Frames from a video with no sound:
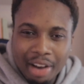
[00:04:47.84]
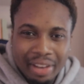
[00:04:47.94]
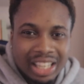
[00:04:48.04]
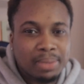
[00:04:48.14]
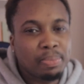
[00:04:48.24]

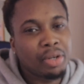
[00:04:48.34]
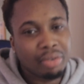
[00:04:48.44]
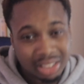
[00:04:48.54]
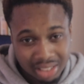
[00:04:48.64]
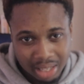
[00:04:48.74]

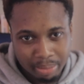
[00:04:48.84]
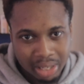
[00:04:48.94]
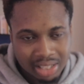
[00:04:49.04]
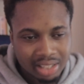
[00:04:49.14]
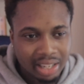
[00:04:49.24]
experienced them,
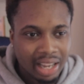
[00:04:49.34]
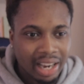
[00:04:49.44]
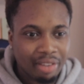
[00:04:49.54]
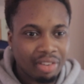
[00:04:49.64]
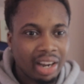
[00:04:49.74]
let's say,
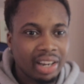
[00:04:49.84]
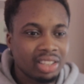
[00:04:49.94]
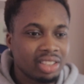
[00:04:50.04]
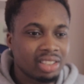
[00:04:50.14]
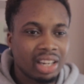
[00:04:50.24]
and I've kind
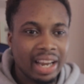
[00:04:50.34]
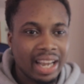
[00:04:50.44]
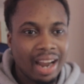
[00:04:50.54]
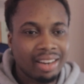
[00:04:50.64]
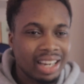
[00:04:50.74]
of just
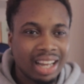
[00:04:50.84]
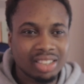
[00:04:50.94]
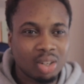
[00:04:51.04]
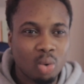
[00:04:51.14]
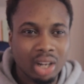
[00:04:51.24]
like narrowed it down
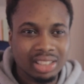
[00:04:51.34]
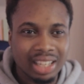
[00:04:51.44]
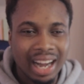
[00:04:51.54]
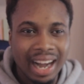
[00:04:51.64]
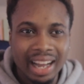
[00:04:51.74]
to the ones
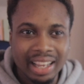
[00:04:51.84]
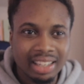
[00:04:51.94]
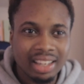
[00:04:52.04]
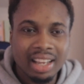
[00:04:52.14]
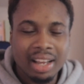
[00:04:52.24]
that
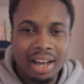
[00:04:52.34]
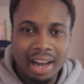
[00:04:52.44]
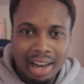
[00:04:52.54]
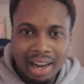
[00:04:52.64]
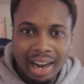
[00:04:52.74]
I
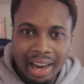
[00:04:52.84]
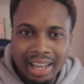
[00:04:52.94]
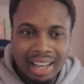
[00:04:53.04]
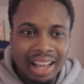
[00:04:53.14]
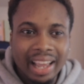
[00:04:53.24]

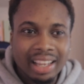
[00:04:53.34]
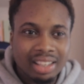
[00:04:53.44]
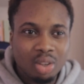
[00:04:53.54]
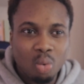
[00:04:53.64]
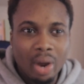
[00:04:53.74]
like
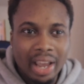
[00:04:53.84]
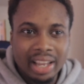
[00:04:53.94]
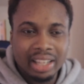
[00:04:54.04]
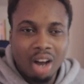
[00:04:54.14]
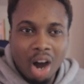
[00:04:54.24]
the
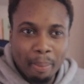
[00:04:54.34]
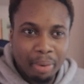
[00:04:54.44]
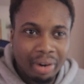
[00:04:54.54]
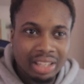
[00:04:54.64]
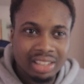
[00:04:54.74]
way it
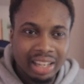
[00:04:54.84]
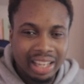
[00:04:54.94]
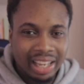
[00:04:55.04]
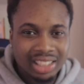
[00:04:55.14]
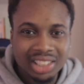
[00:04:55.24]
operates, like
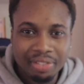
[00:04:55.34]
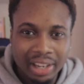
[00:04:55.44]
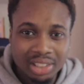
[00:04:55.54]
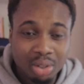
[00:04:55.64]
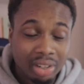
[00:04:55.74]
the
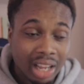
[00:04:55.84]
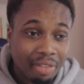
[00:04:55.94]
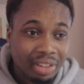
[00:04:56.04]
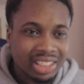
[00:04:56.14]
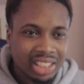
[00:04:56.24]
interface and all that. I
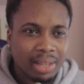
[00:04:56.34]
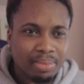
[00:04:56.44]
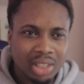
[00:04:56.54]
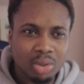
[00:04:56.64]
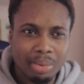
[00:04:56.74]
think
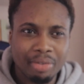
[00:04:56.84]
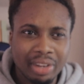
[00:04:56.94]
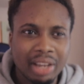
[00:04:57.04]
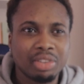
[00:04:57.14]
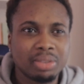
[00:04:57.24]
CMC is one of my
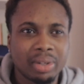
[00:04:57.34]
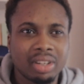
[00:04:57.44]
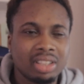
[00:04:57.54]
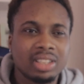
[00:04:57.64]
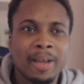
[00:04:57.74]
favorites
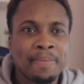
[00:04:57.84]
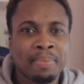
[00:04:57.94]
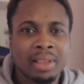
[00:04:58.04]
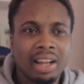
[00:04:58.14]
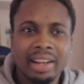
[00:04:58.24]
because
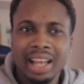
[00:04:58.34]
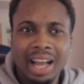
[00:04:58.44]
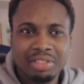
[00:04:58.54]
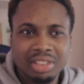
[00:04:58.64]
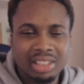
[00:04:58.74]
Like they
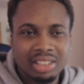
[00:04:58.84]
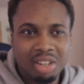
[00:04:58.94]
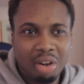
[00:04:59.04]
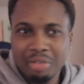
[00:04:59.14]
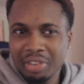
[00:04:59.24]
have just this
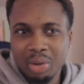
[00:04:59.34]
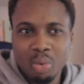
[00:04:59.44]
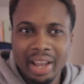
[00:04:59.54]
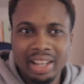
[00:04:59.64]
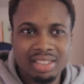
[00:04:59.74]
lovely
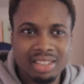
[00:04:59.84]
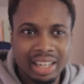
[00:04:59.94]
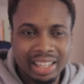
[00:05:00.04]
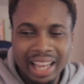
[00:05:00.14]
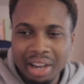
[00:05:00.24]
ways,
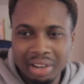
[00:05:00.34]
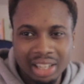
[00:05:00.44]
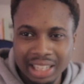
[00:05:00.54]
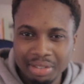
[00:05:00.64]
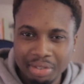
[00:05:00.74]
like it
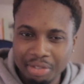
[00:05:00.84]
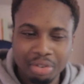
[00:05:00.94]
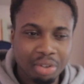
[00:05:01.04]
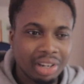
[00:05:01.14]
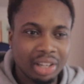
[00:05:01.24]
calculates everything
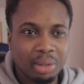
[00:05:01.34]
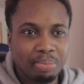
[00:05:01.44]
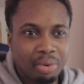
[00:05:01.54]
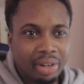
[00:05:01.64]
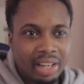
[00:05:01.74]
for you. Like you
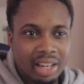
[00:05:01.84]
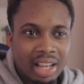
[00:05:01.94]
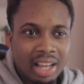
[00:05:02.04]
put in